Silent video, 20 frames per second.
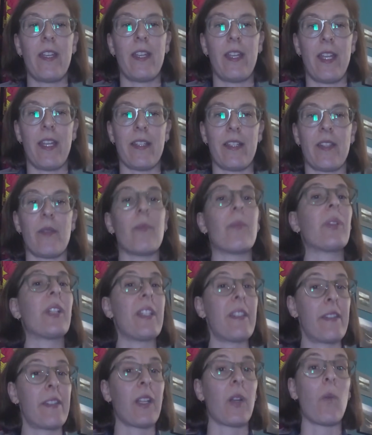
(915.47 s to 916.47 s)
in
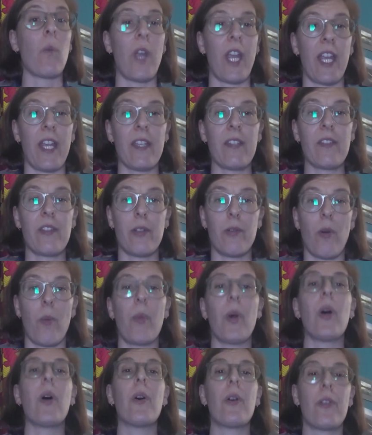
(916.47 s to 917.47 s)
simplistic ways to
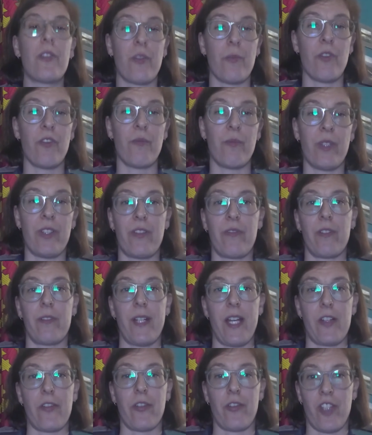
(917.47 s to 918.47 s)
oppose movements for
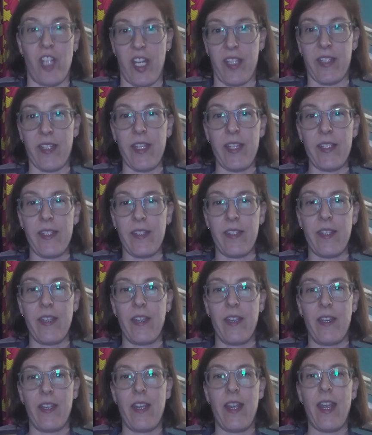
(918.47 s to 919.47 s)
racial justice.
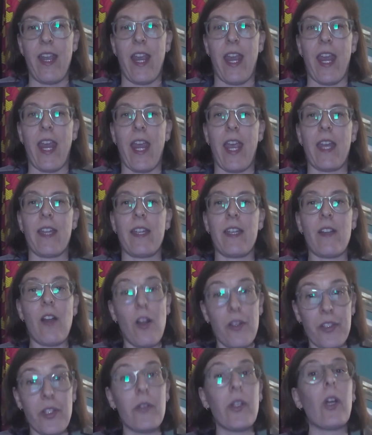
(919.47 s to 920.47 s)
And it
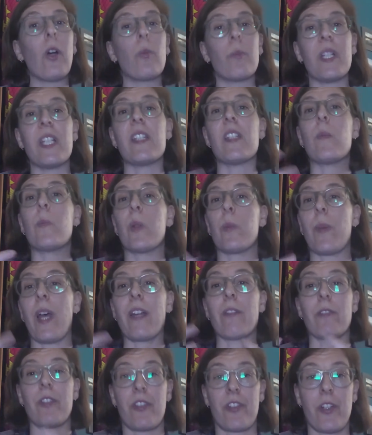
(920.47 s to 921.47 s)
also helped me deepen my
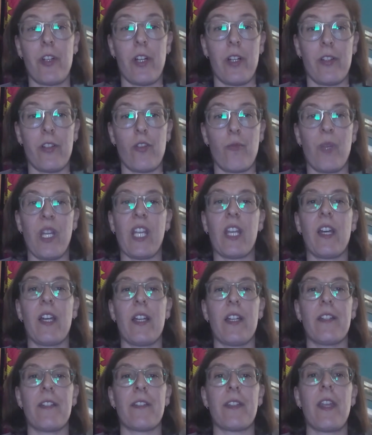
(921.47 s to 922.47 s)
research
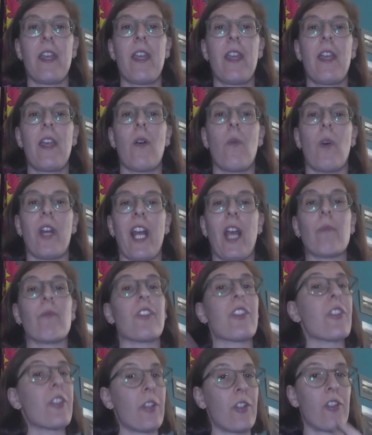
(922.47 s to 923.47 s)
because when I'm
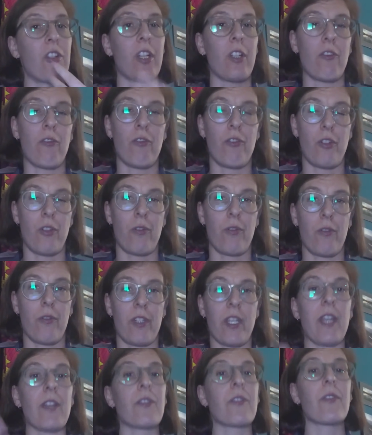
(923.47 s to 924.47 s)
researching
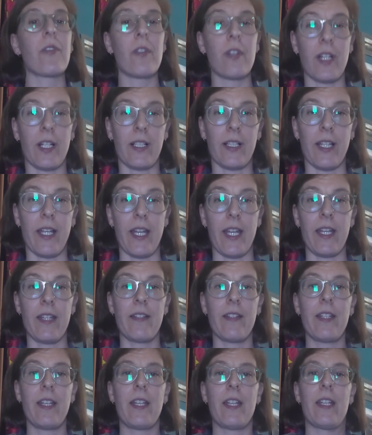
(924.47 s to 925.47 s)
Jews
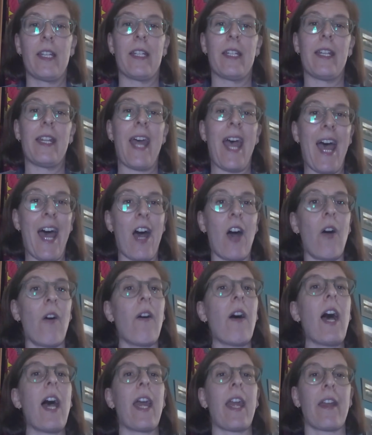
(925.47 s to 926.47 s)
historically, now
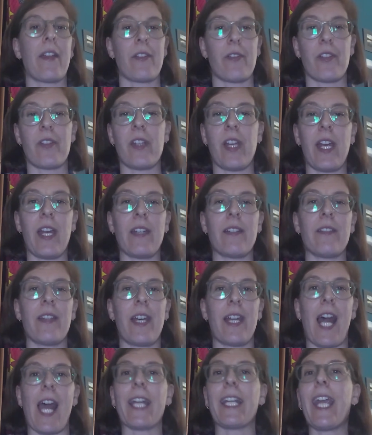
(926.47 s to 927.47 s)
I understand
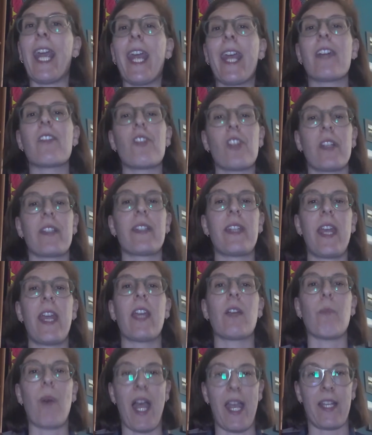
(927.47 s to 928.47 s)
that I can't just
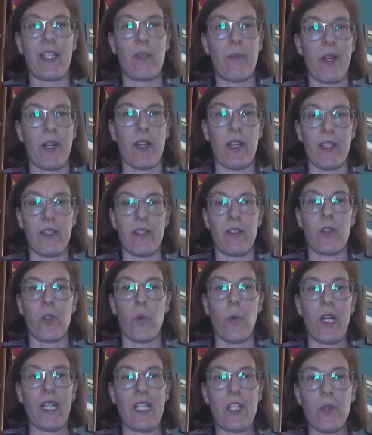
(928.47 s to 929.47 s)
take my experience in
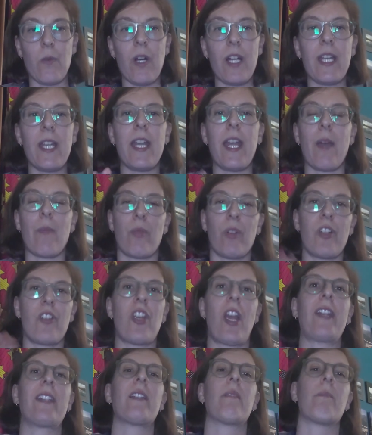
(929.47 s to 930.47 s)
2020 and
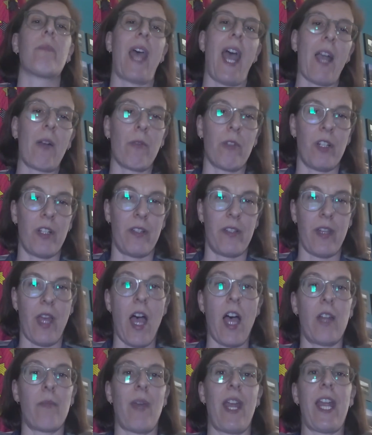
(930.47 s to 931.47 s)
project it backwards
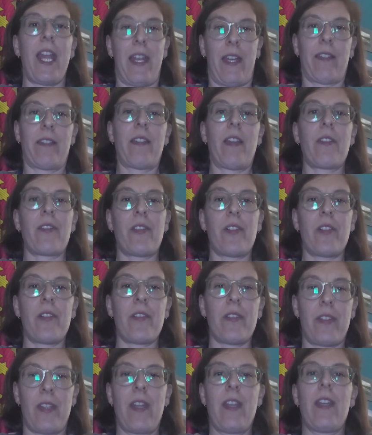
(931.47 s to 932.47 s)
on my
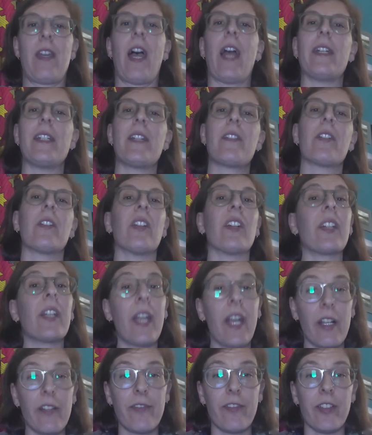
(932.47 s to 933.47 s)
ancestors. I need to look
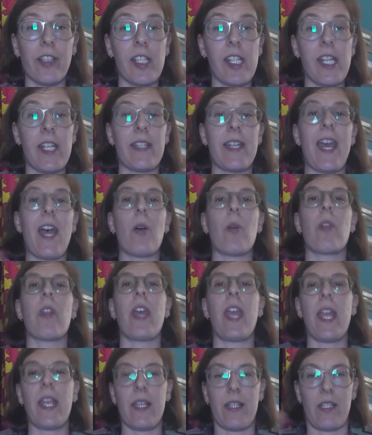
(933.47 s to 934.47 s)
carefully into how
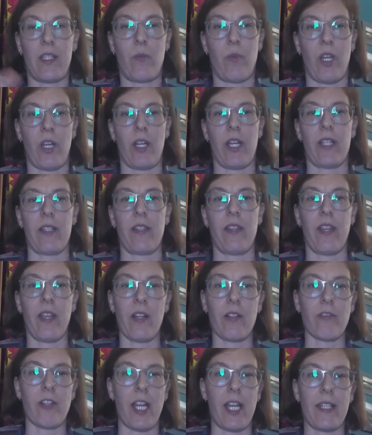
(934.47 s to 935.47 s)
they experienced
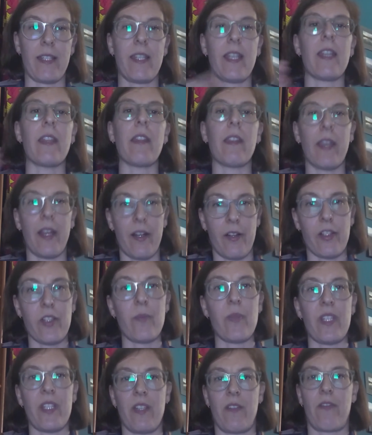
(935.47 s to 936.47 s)
their race in their
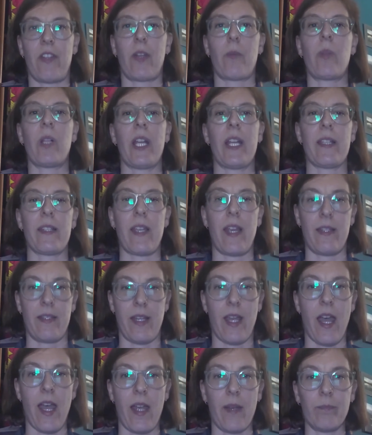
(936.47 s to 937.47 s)
specific place and
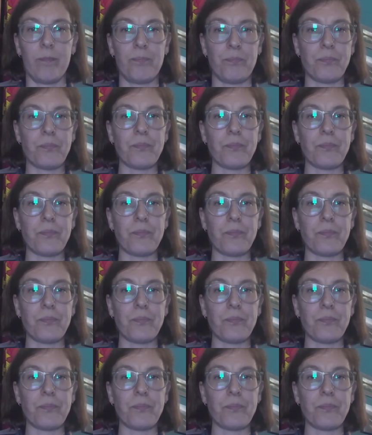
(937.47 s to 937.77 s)
time.